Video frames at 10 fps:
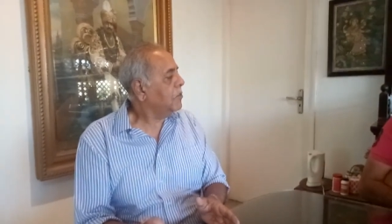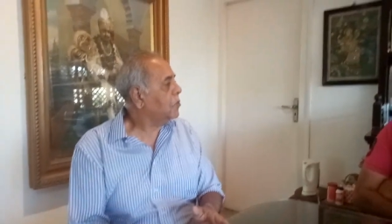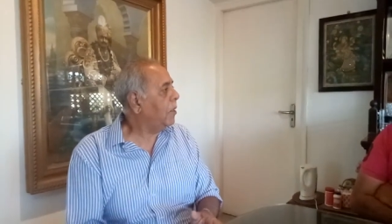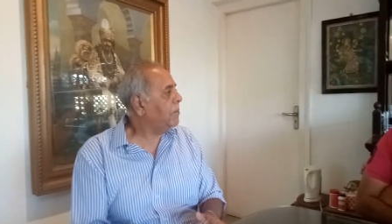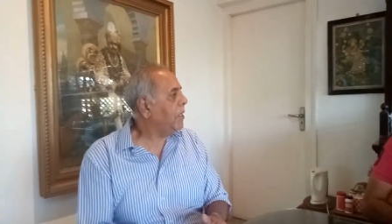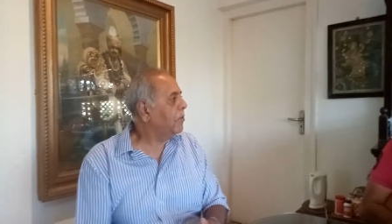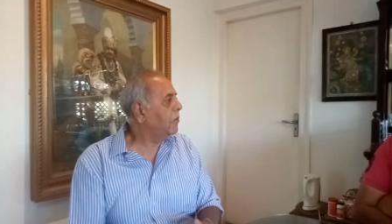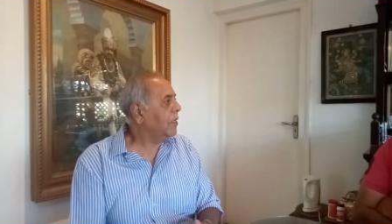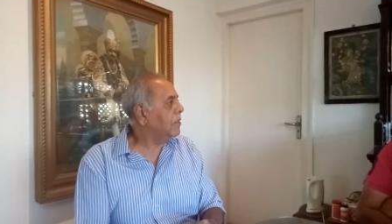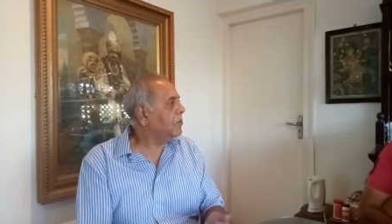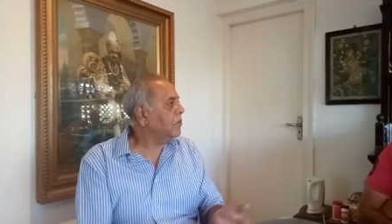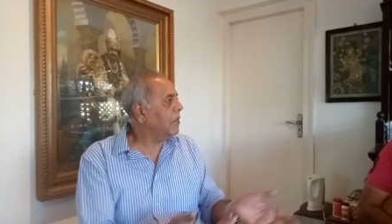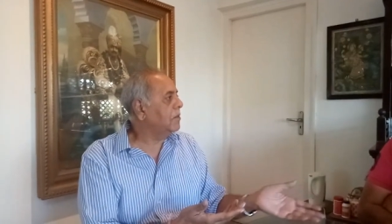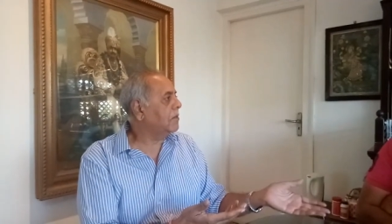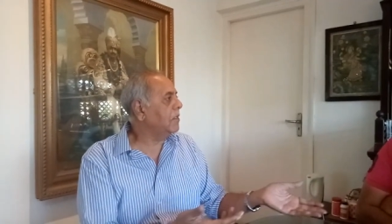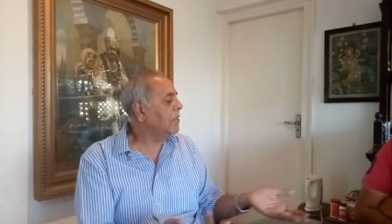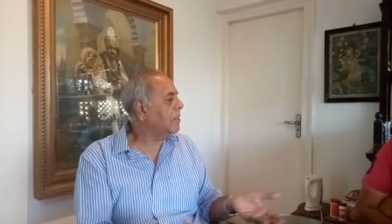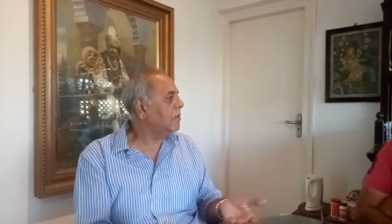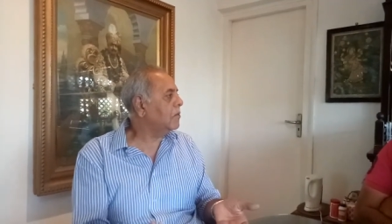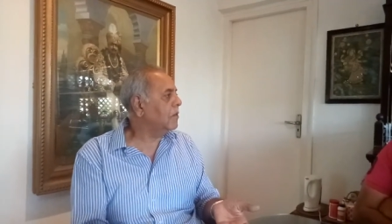These drop down wickets, you can see
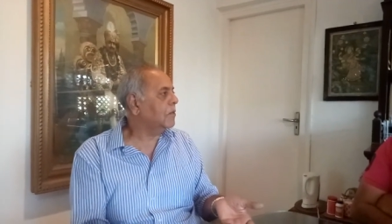that